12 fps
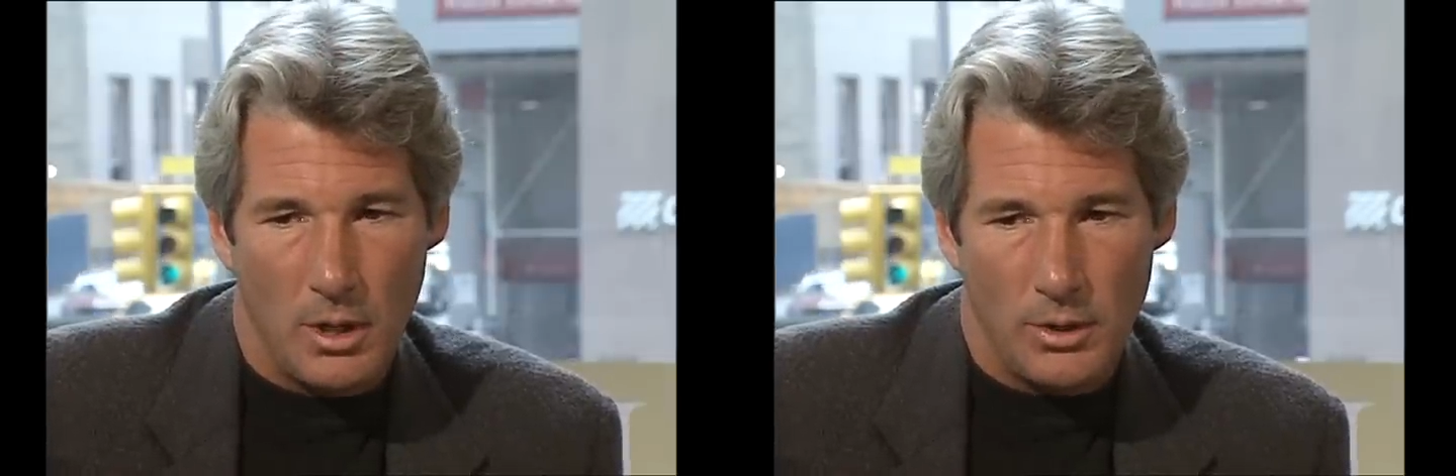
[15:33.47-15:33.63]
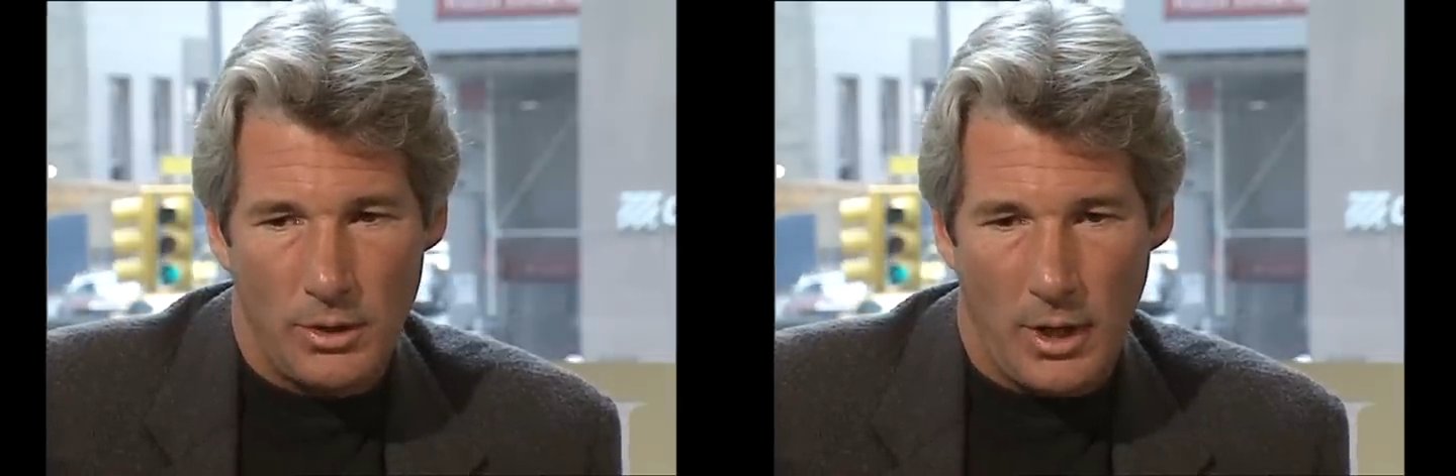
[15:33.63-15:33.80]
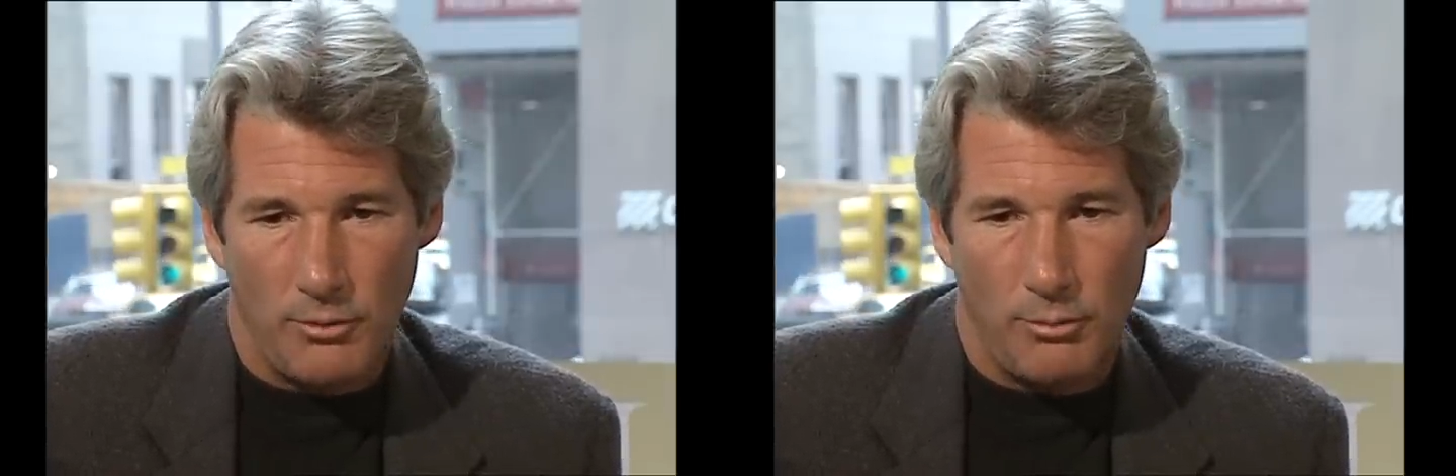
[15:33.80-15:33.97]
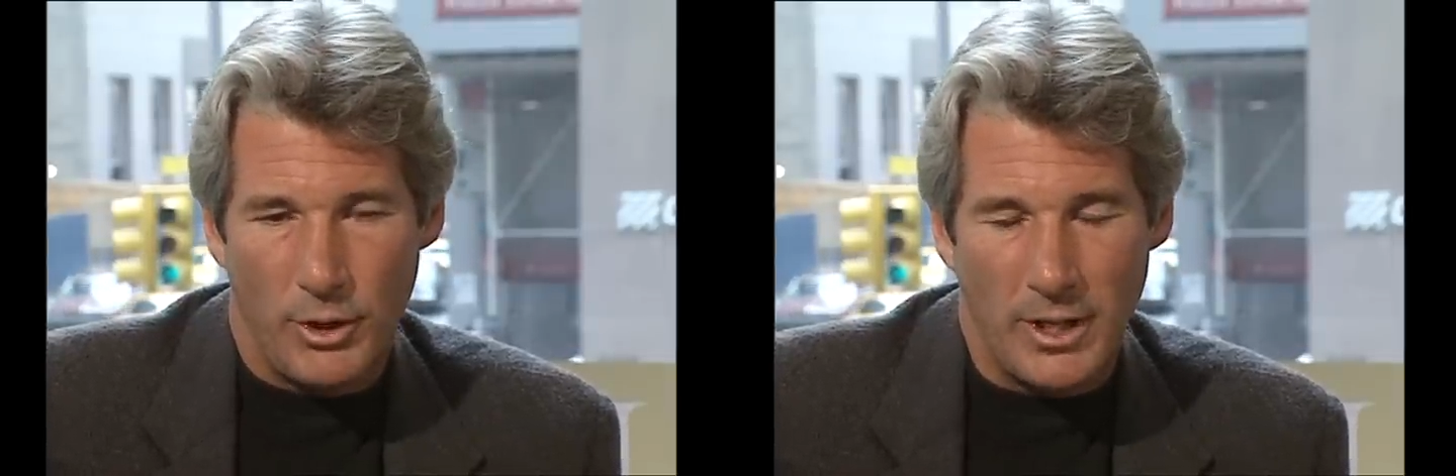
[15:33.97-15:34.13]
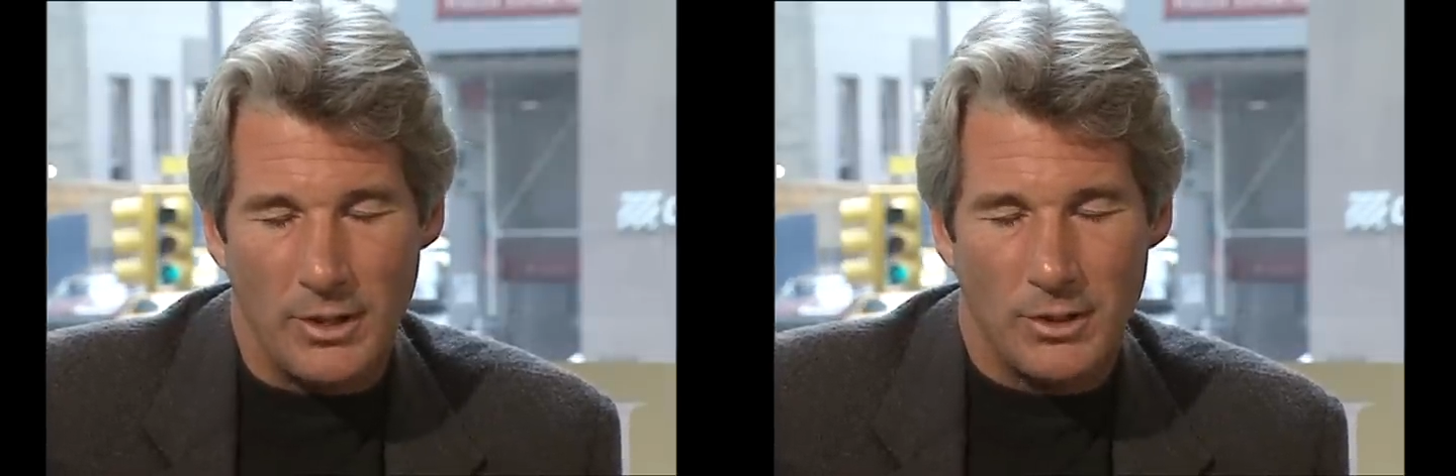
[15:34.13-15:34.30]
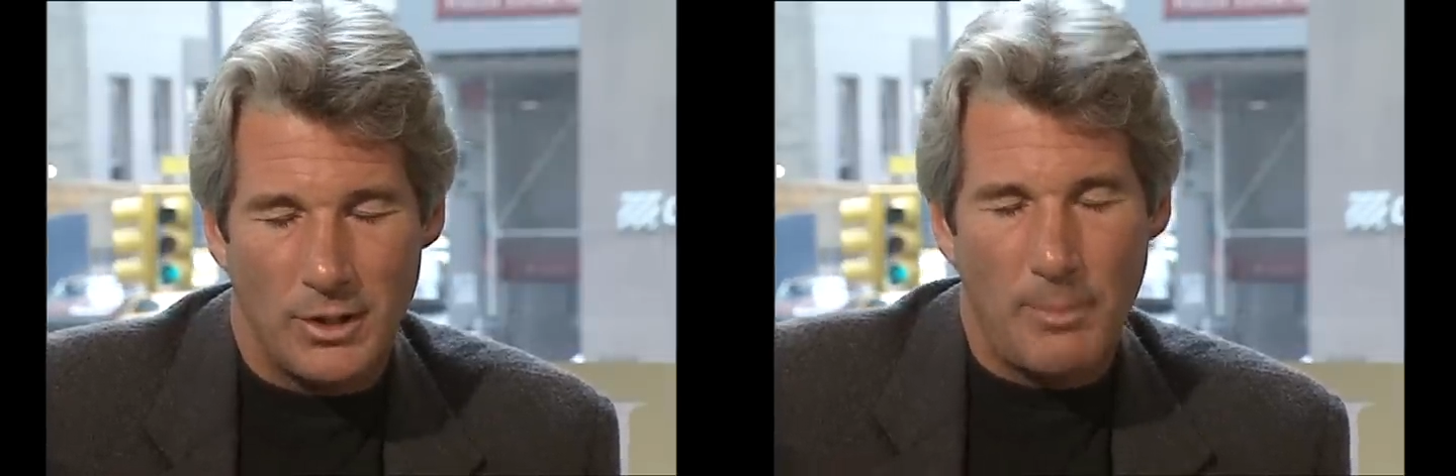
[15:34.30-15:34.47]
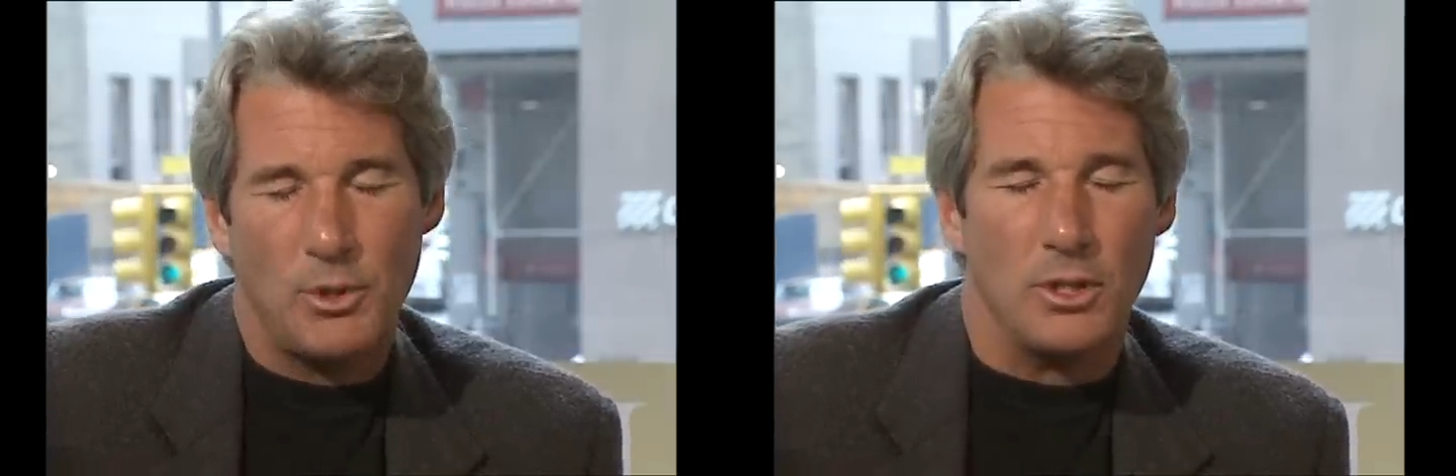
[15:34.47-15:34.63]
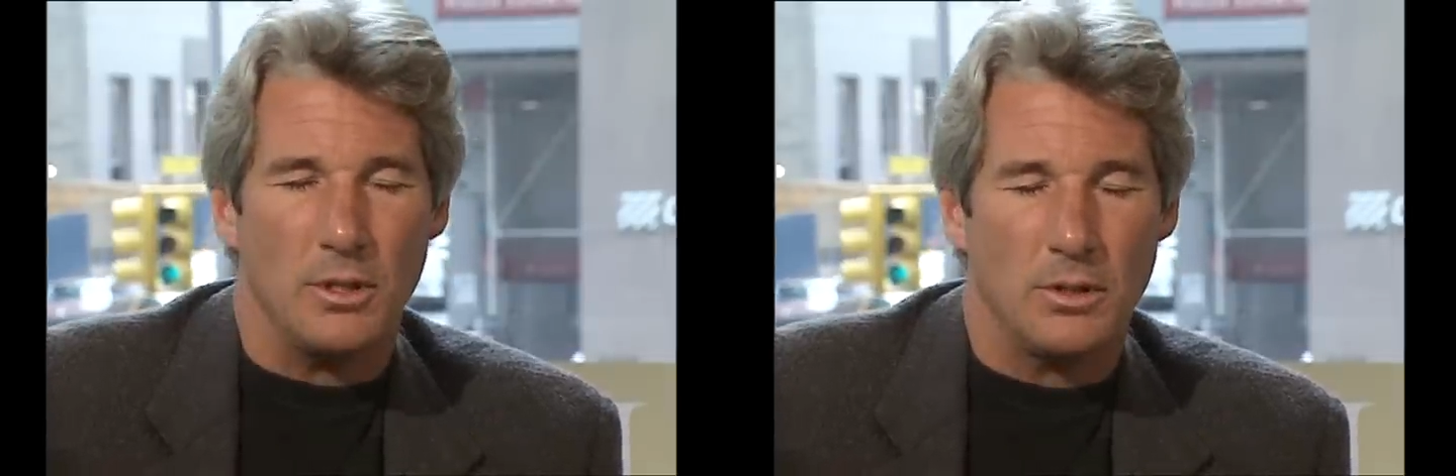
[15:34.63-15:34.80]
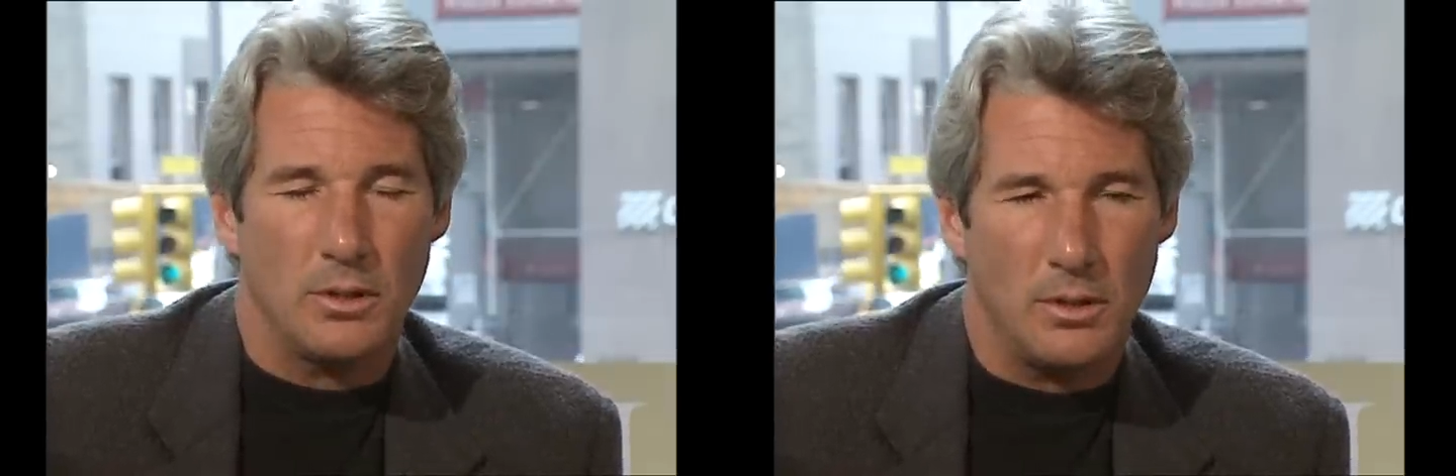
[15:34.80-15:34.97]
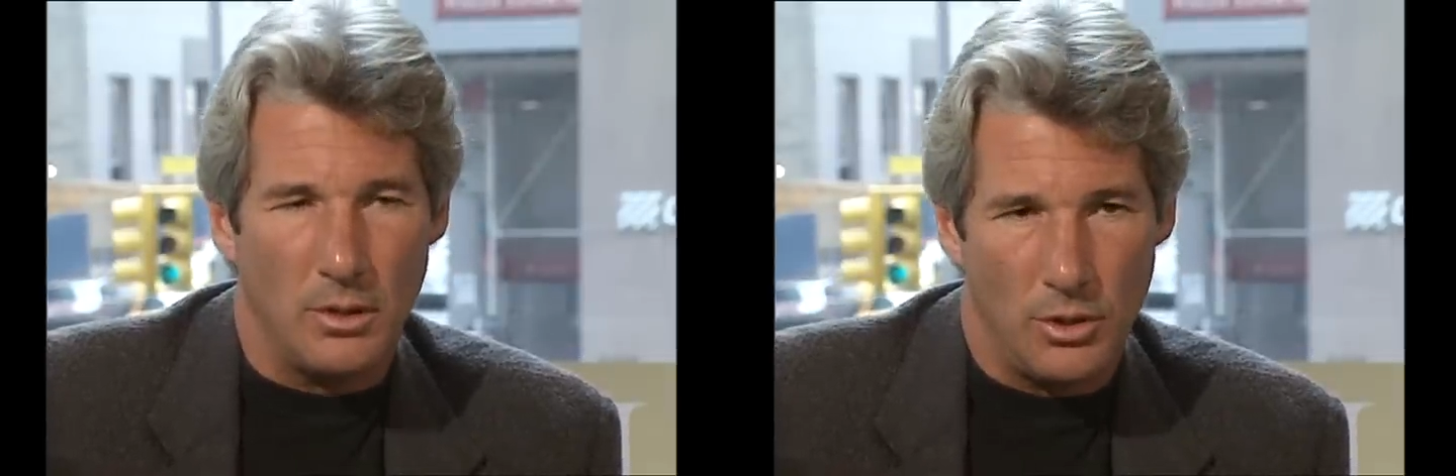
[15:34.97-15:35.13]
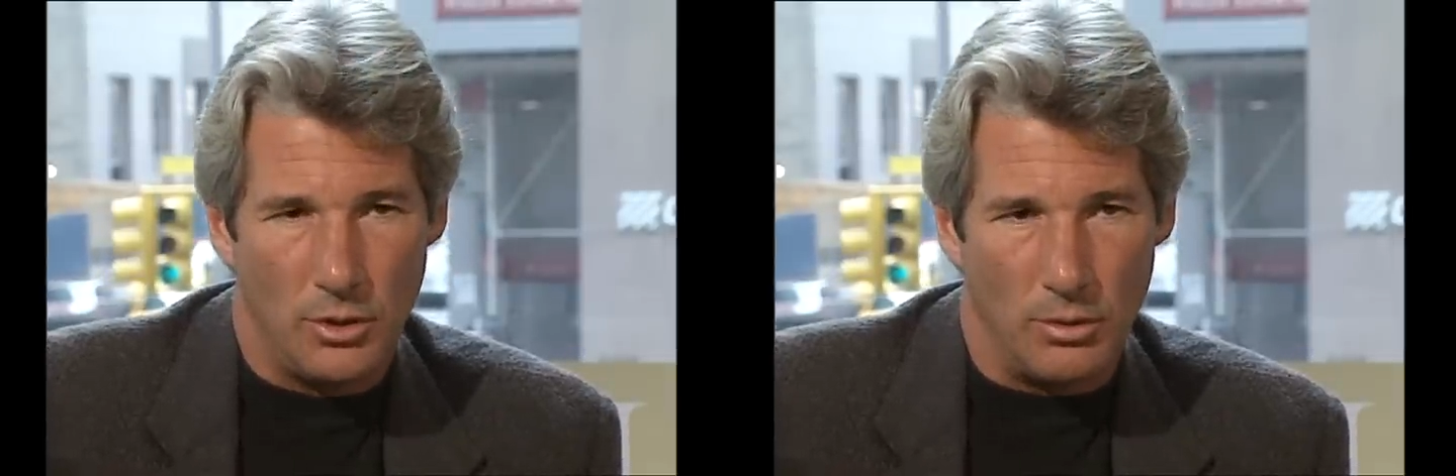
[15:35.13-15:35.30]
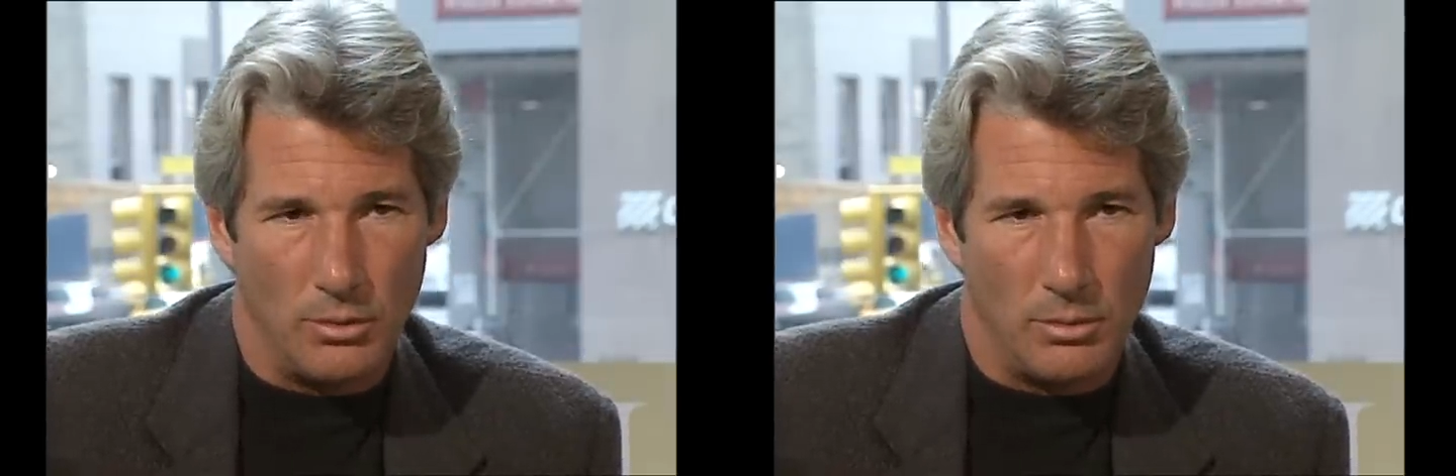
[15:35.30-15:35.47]
set of preconceptions
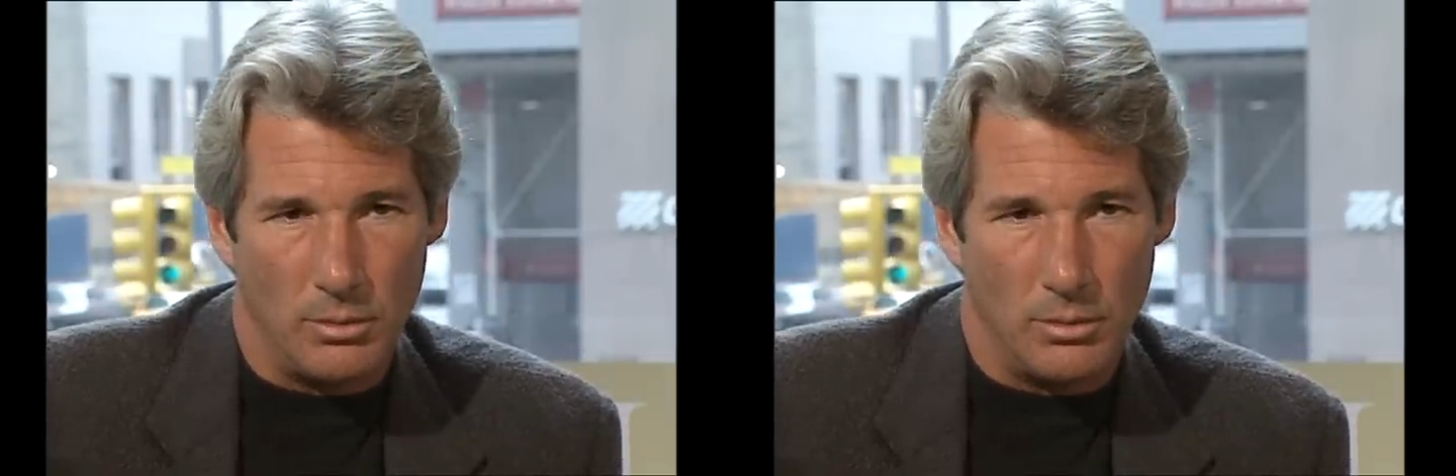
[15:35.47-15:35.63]
that you're